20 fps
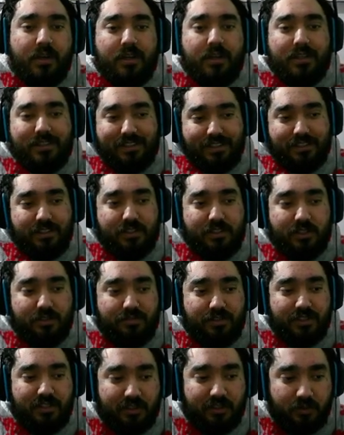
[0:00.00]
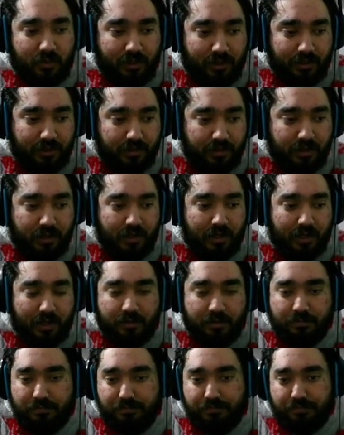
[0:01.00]
this is the official trailer
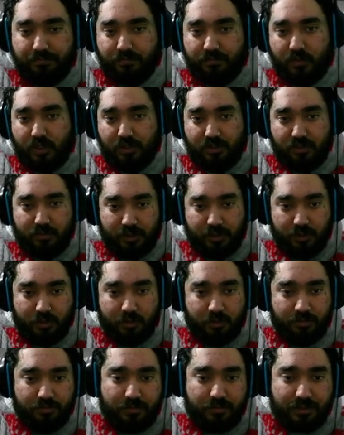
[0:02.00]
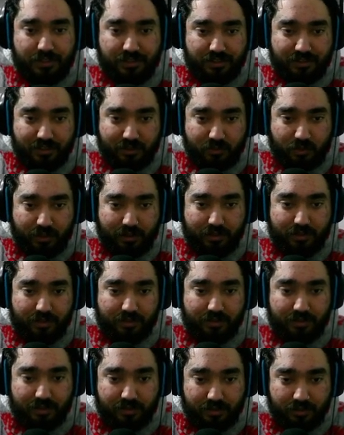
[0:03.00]
um this is my youtube this is the trailer
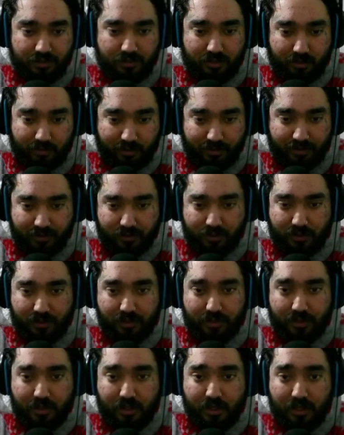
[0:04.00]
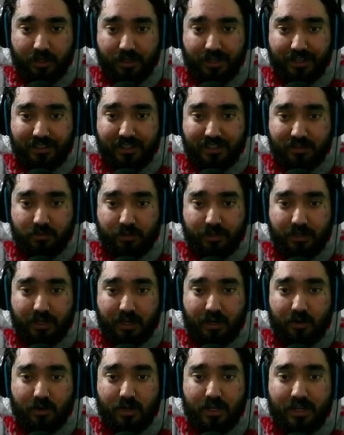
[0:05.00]
this is some other trailer it has right
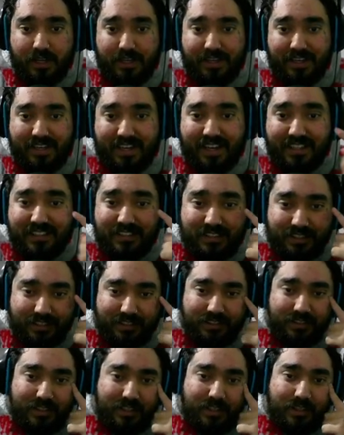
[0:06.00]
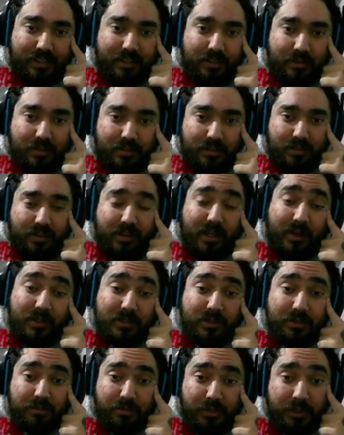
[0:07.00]
now 19
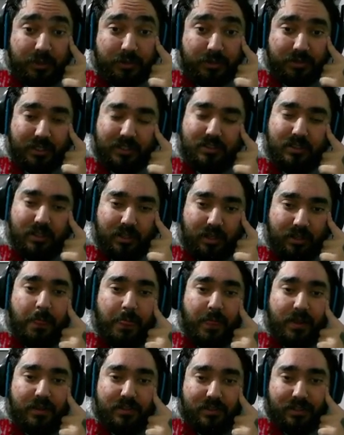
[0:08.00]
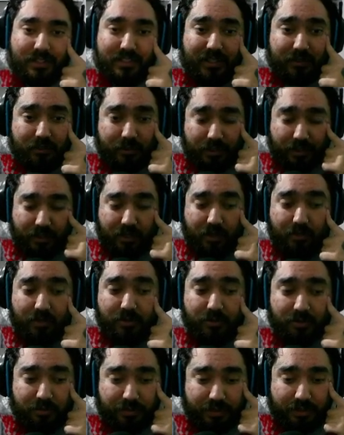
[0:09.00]
thousand views that's a lot so let's actually go
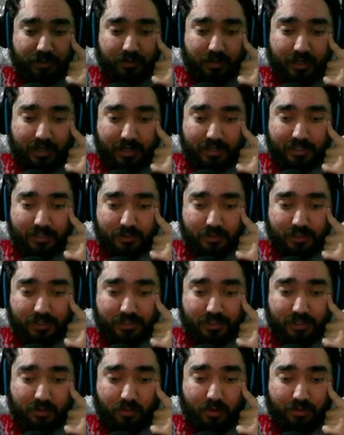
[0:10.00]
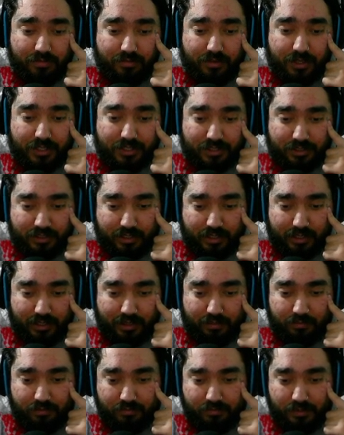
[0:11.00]
into the video and as you can see well first
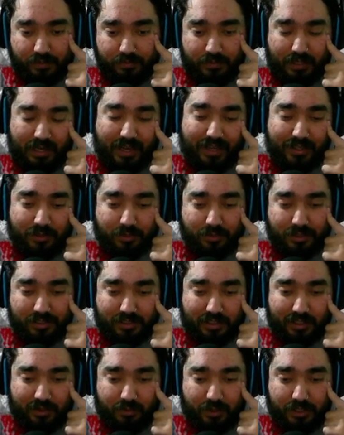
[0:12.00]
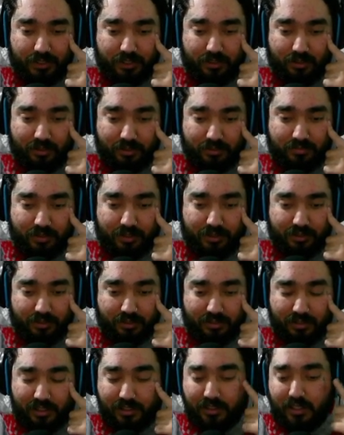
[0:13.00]
the uh, like to dislike ratio let's fucking
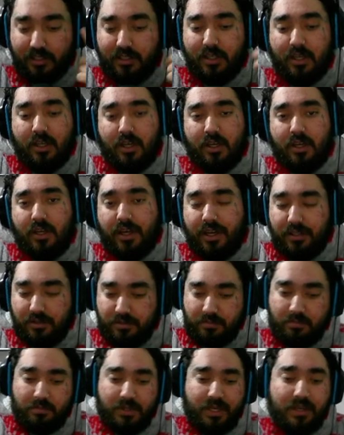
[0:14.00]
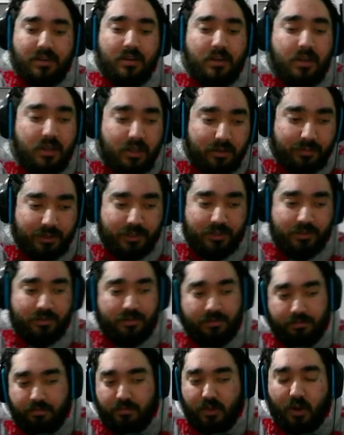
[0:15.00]
dislike that it's big because
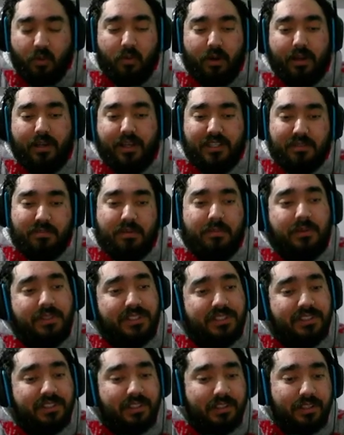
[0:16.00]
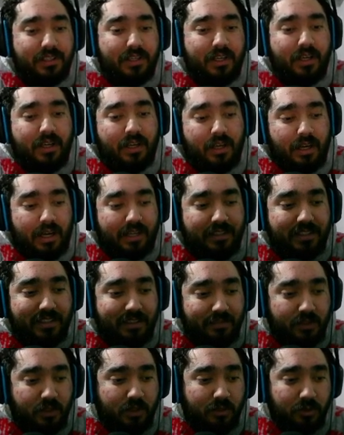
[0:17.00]
no one likes people are still in and then
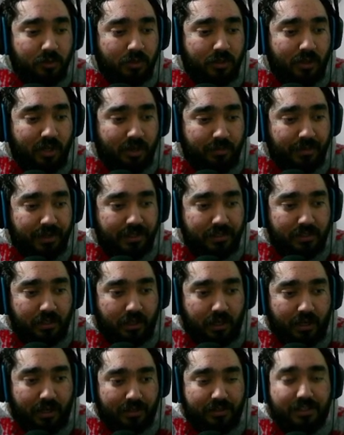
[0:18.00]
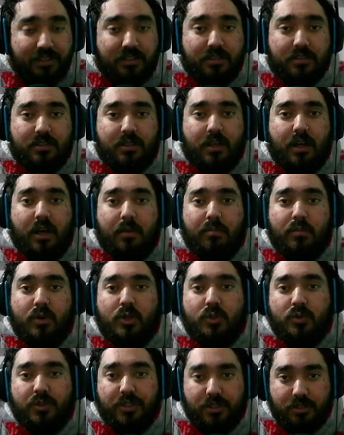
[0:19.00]
if you go to the comments uh, this is a
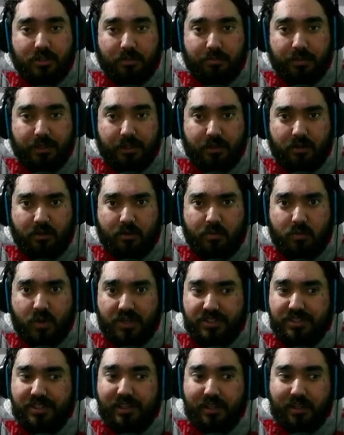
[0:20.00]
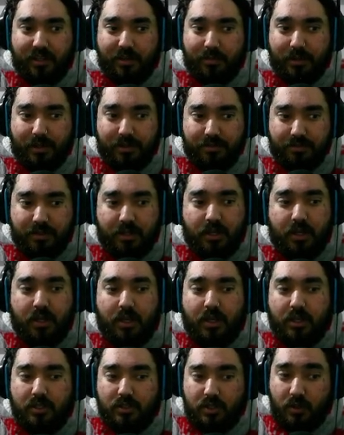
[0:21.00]
portuguese company or brazilian i believe
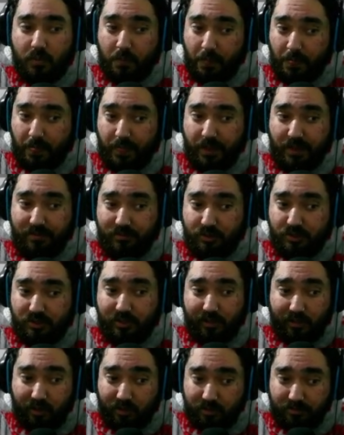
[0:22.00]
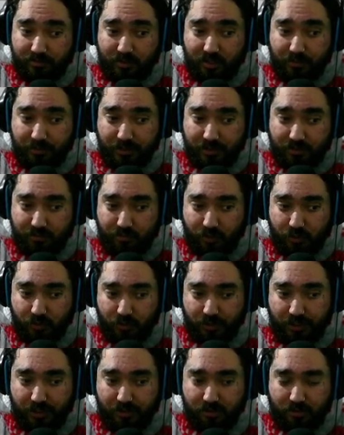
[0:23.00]
so if you see a lot of comments in
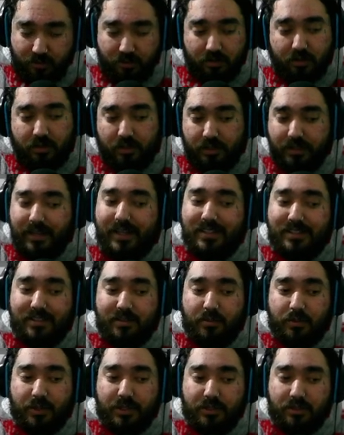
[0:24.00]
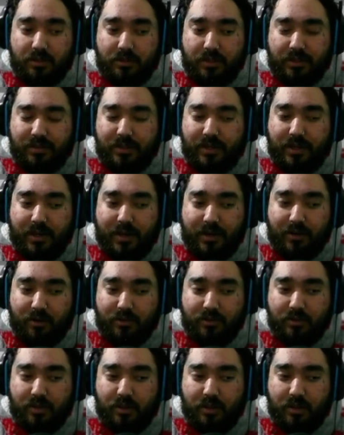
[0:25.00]
portuguese that's the reason that they are
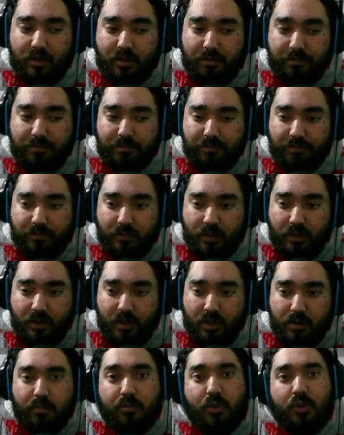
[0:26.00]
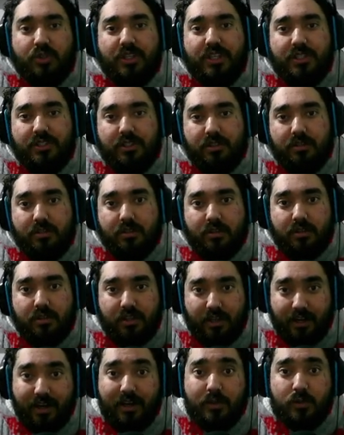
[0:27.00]
not um, protesting
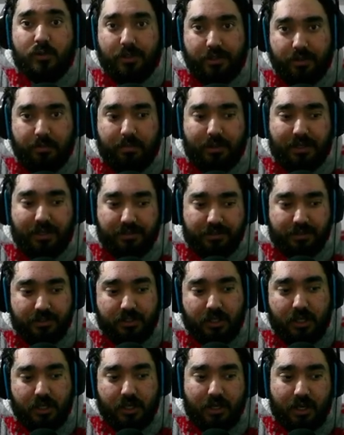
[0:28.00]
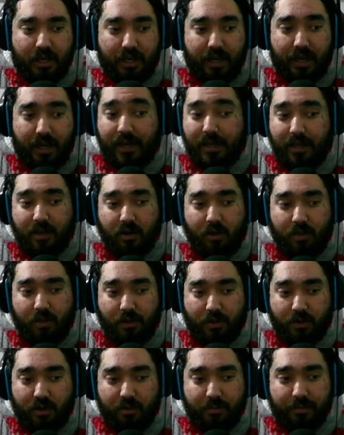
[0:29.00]
they are actually the players any other
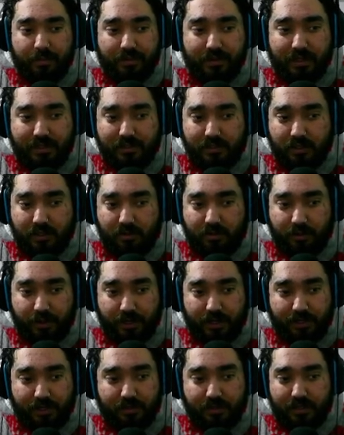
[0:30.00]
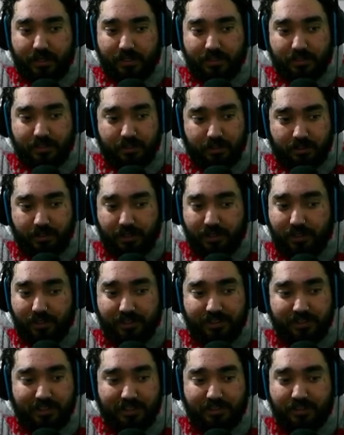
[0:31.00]
comment that's in korean that's in
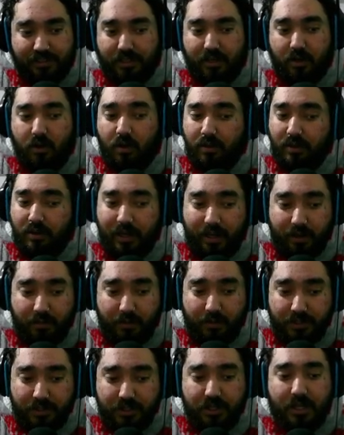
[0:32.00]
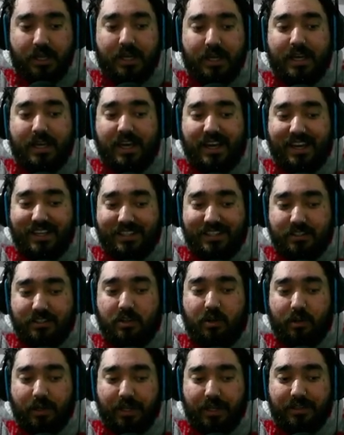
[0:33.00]
english that's in other language it's
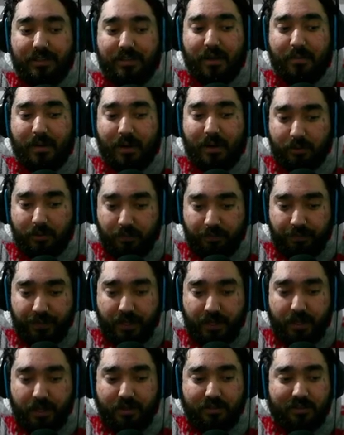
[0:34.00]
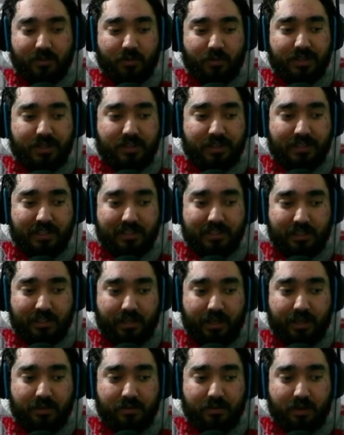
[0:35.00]
calling out. The rest are just like,
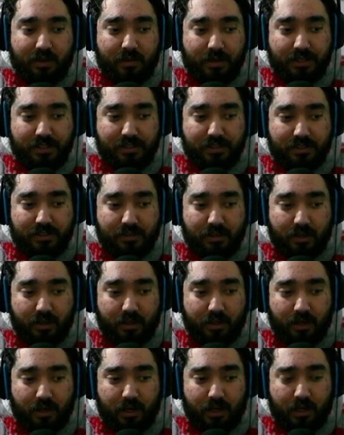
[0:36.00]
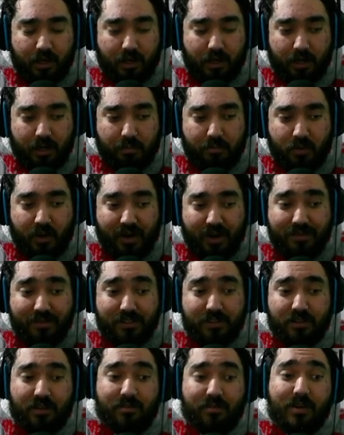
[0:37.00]
hey, you know, is this a, a private
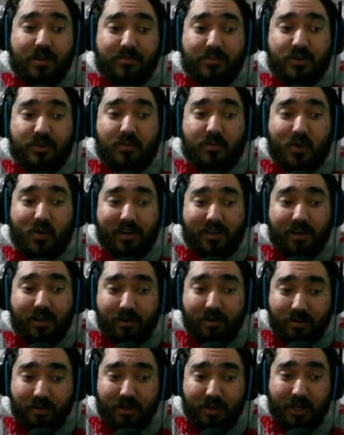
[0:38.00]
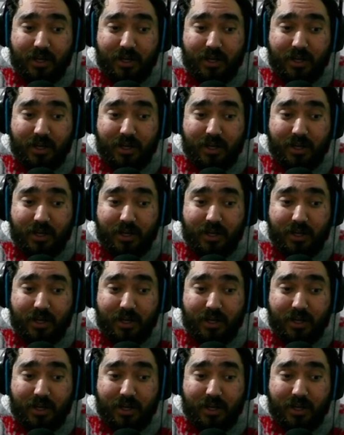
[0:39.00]
server from Ragnarok?